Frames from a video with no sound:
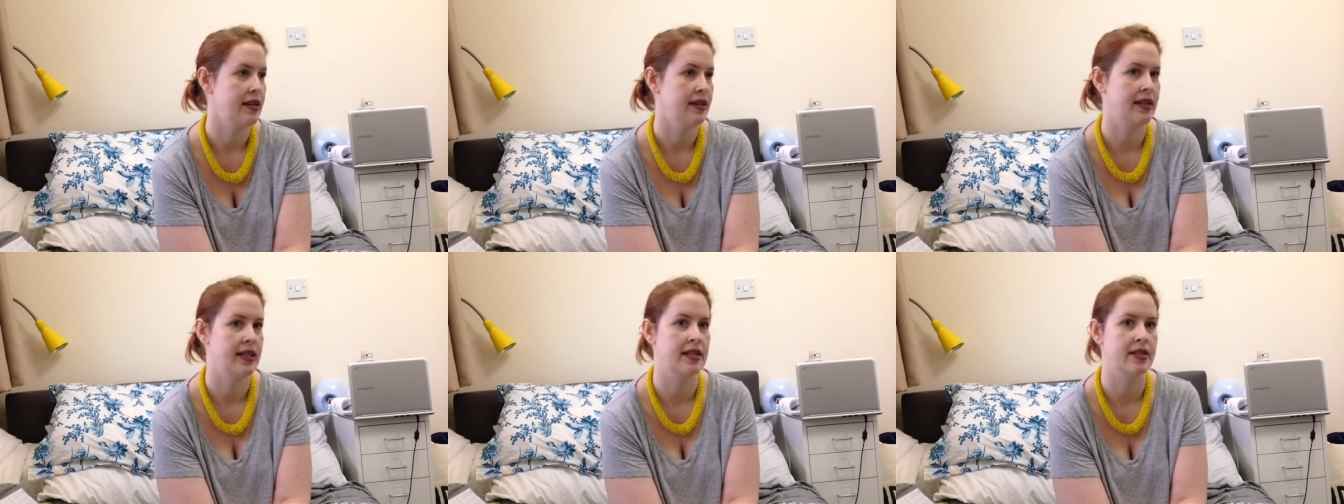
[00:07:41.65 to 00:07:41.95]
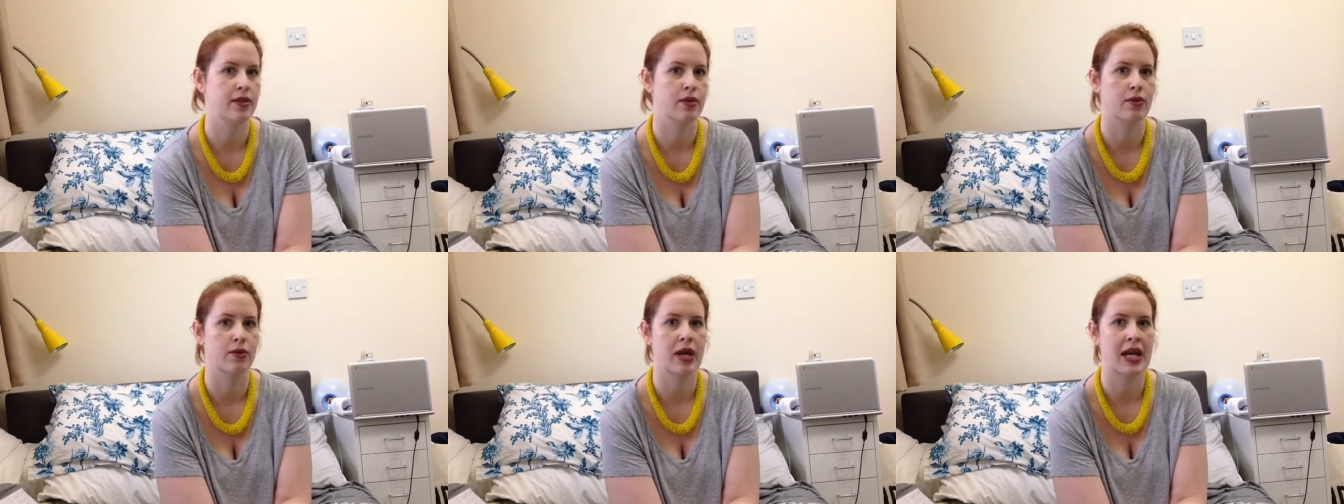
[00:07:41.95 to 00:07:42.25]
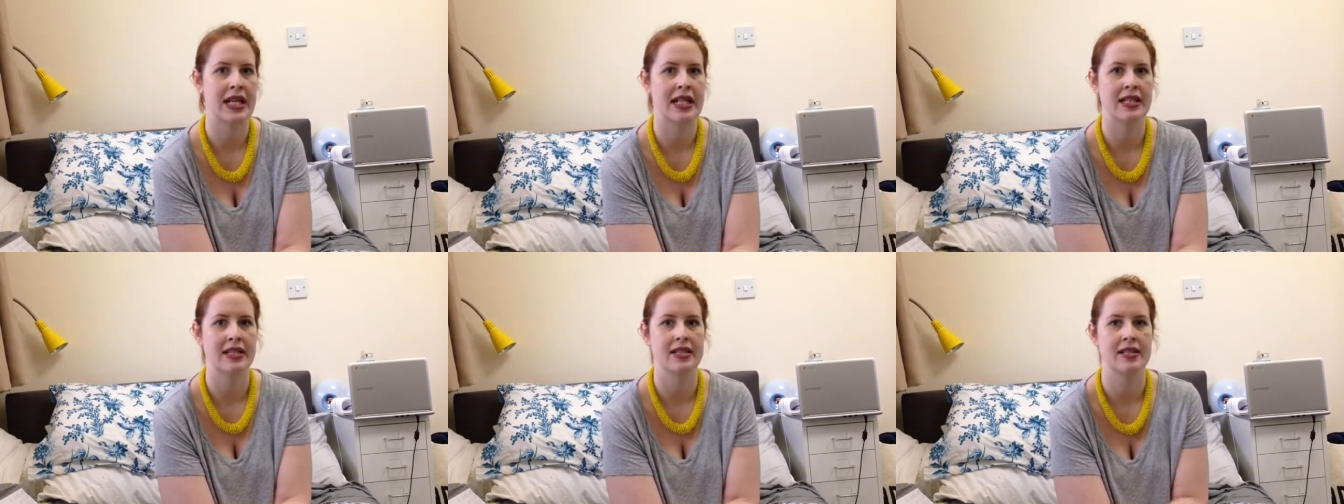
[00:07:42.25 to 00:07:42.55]
these
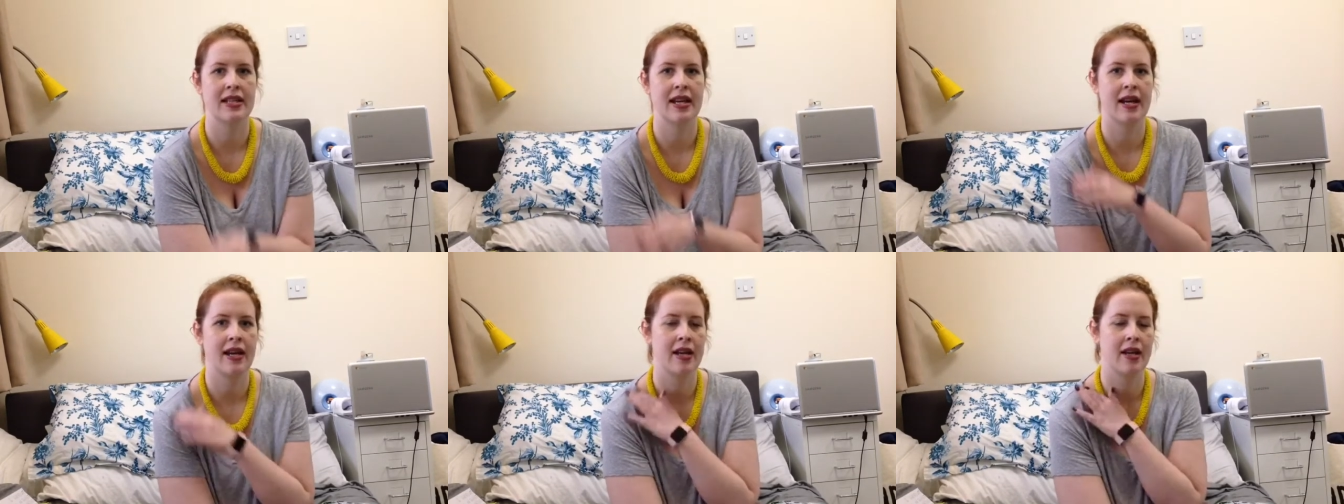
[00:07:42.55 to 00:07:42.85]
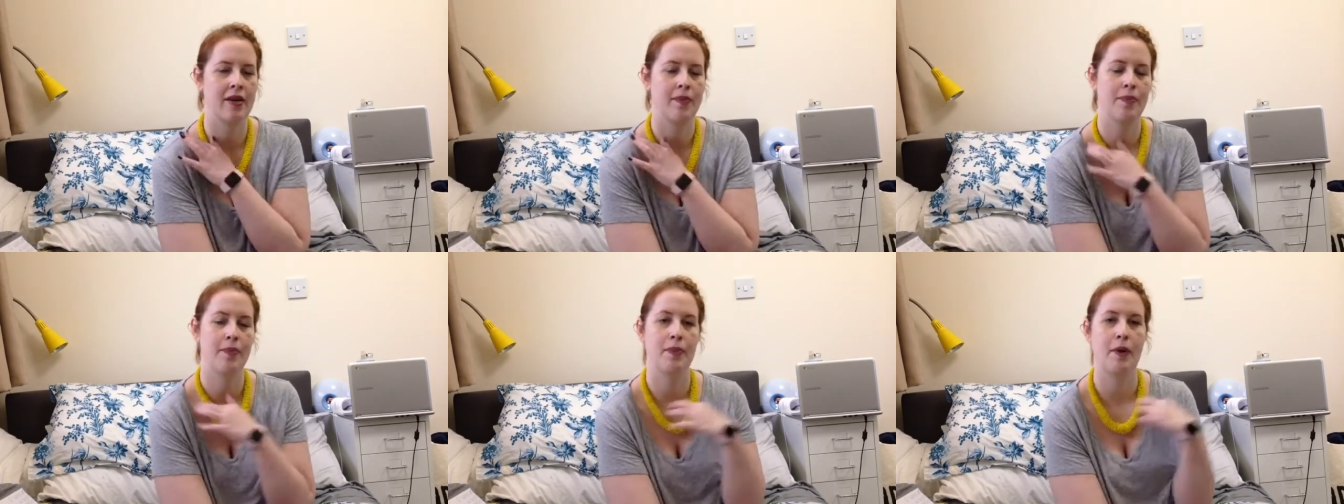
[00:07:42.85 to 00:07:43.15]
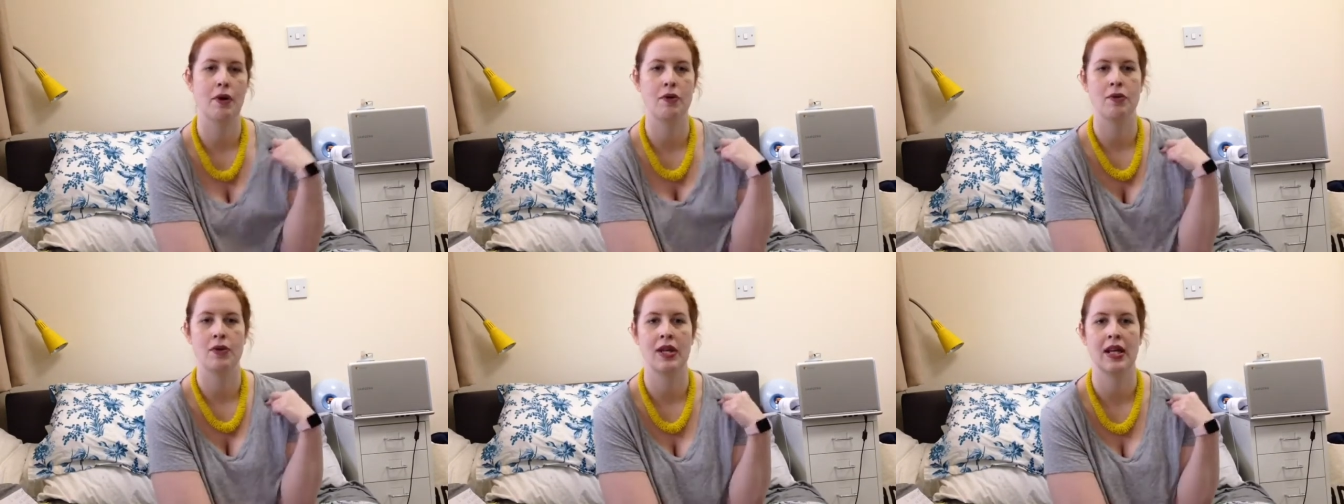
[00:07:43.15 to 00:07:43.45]
great uh,
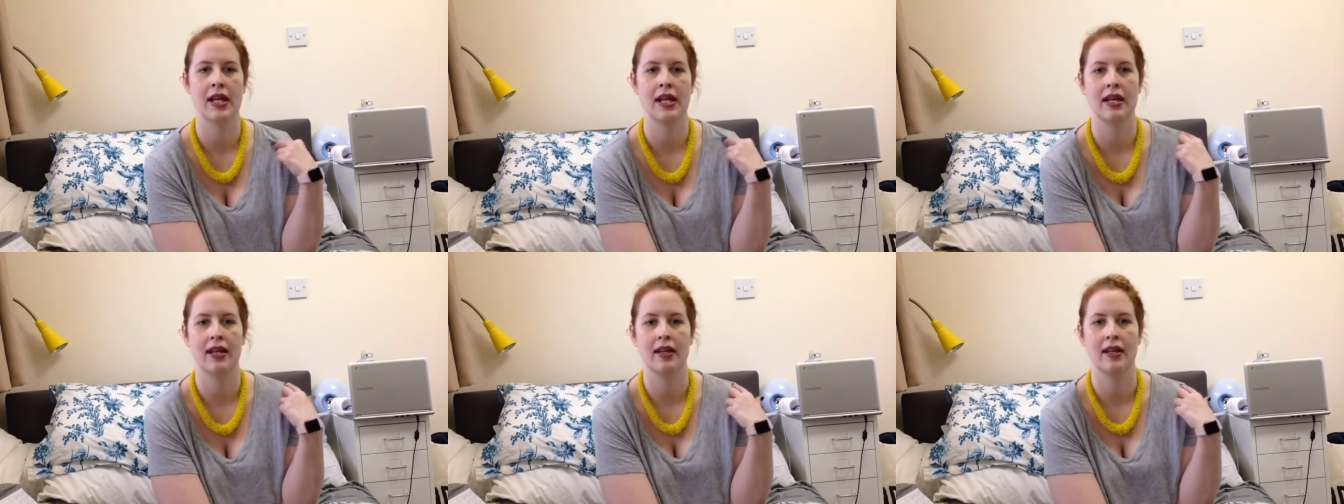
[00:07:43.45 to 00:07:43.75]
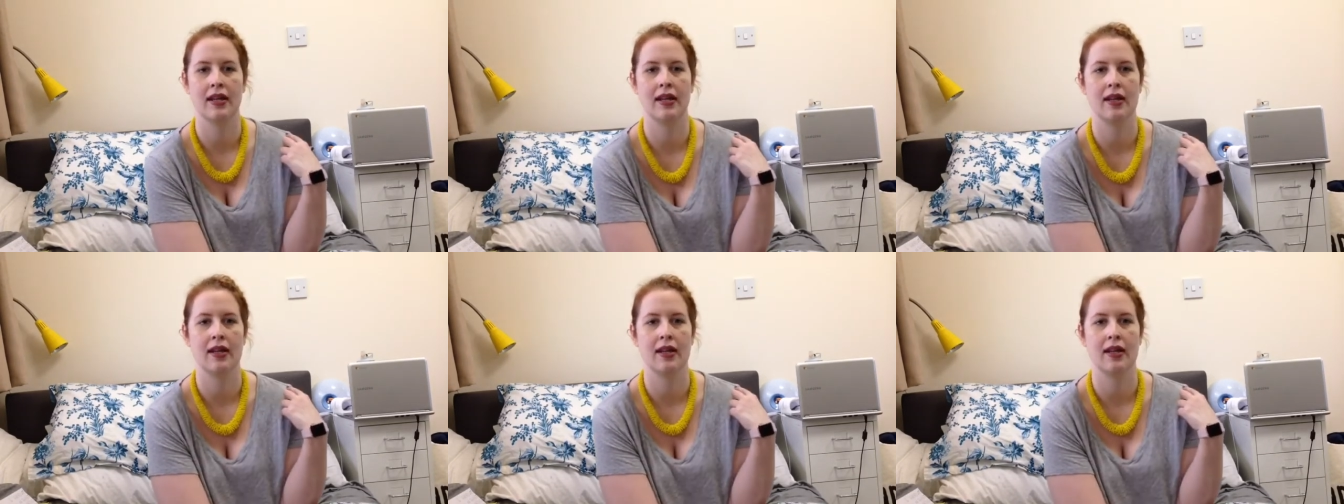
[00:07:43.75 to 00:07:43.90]
boat neck